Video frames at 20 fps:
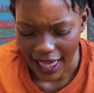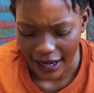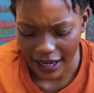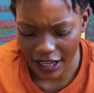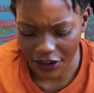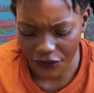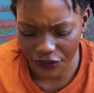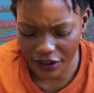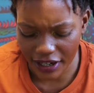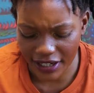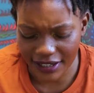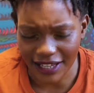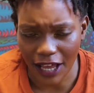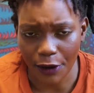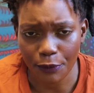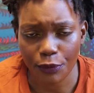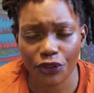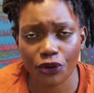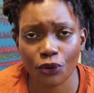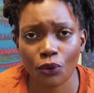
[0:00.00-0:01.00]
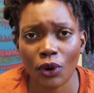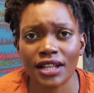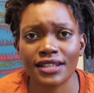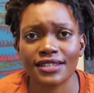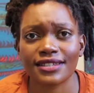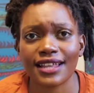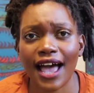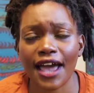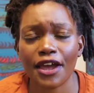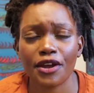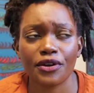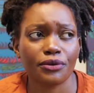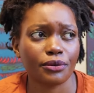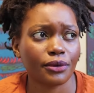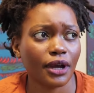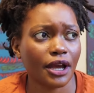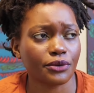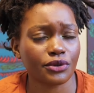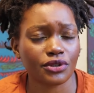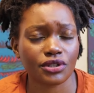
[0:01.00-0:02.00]
Like, for example, the ones
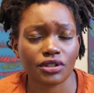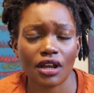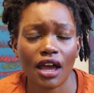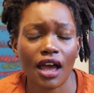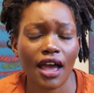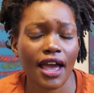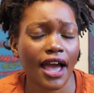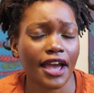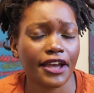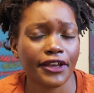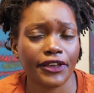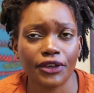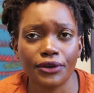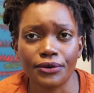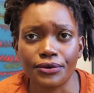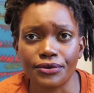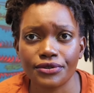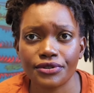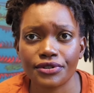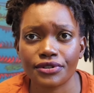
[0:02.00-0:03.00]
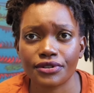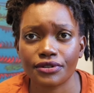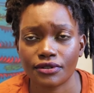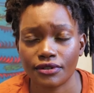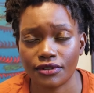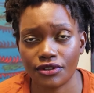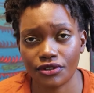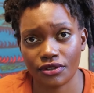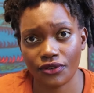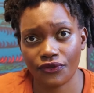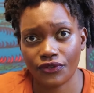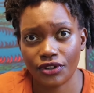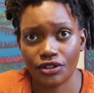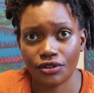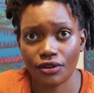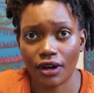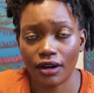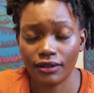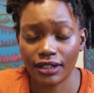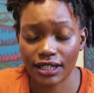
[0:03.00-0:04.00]
I use, there's a
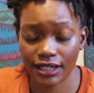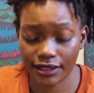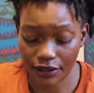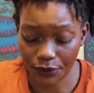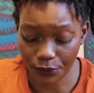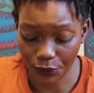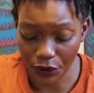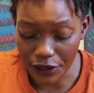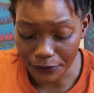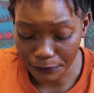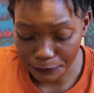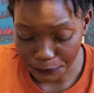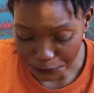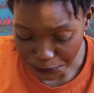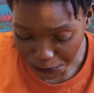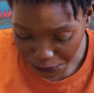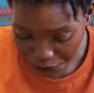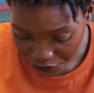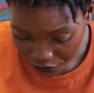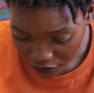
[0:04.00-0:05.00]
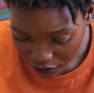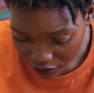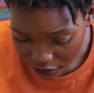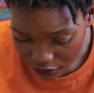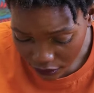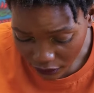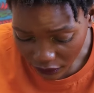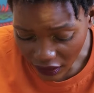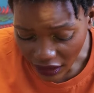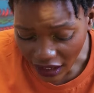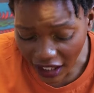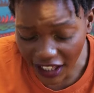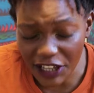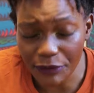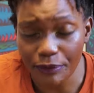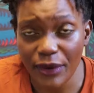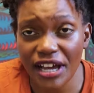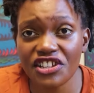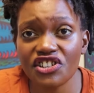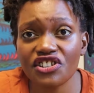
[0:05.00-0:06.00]
video I'll link somewhere.
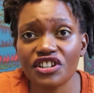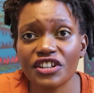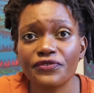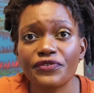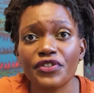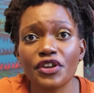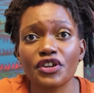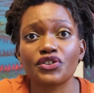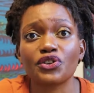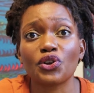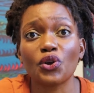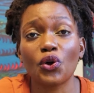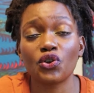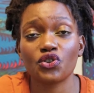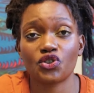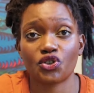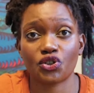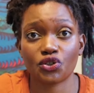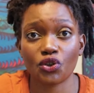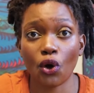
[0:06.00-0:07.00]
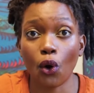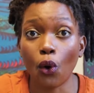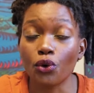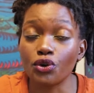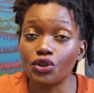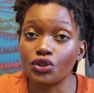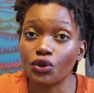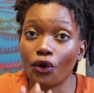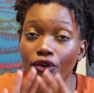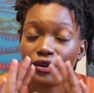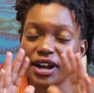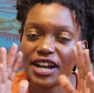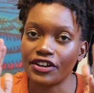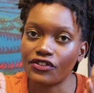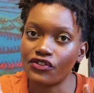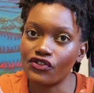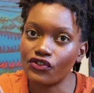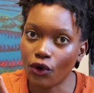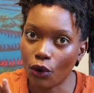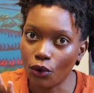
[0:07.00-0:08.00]
Imagine if they got sold
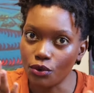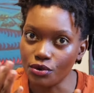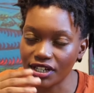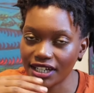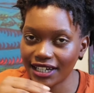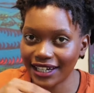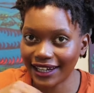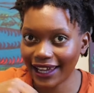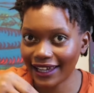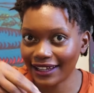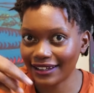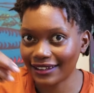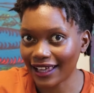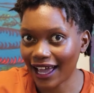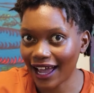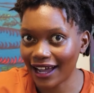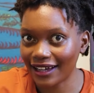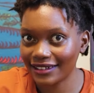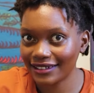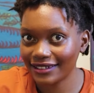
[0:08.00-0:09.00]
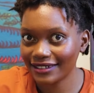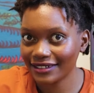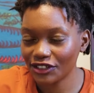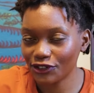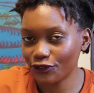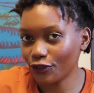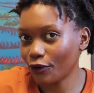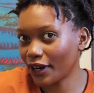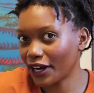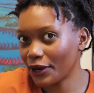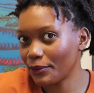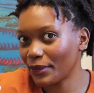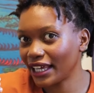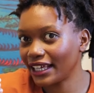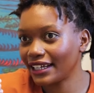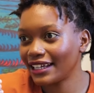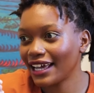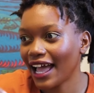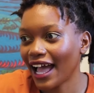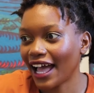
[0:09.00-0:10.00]
already folded like that. You know what I
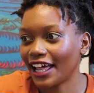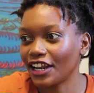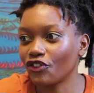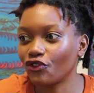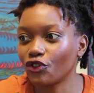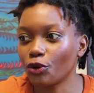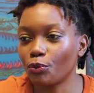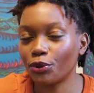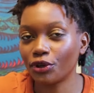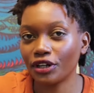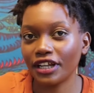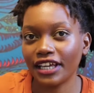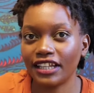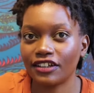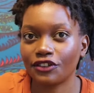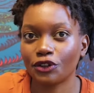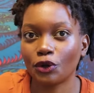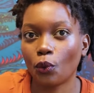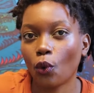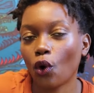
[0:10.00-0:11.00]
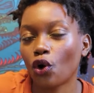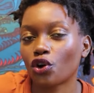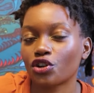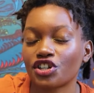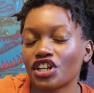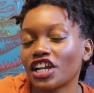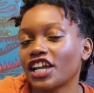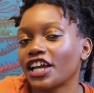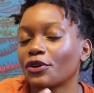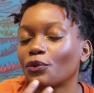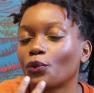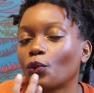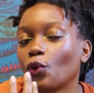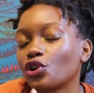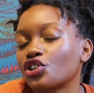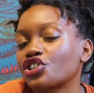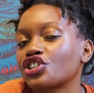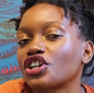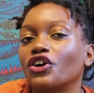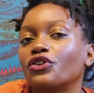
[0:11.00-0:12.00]
mean? And if you put it in the wash, it can
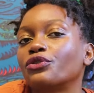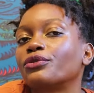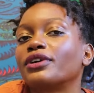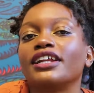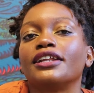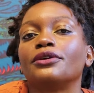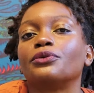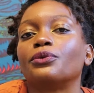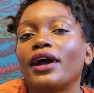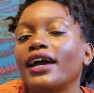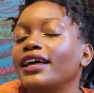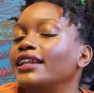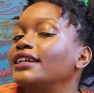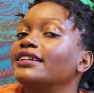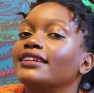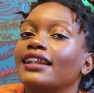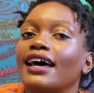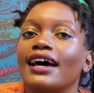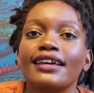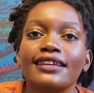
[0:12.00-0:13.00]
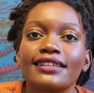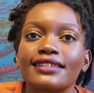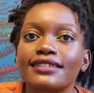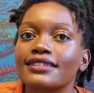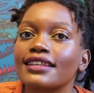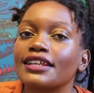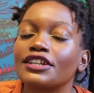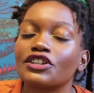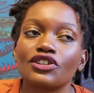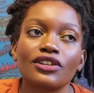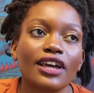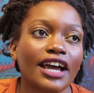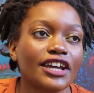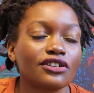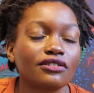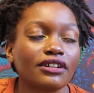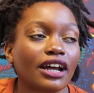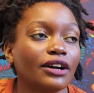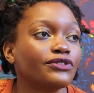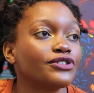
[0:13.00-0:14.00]
wash out really well and nice, and I
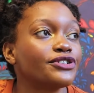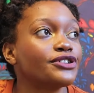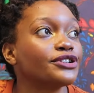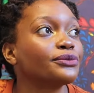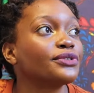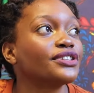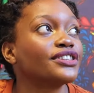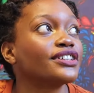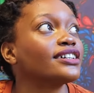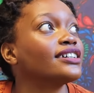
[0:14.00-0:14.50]
don't have to deal with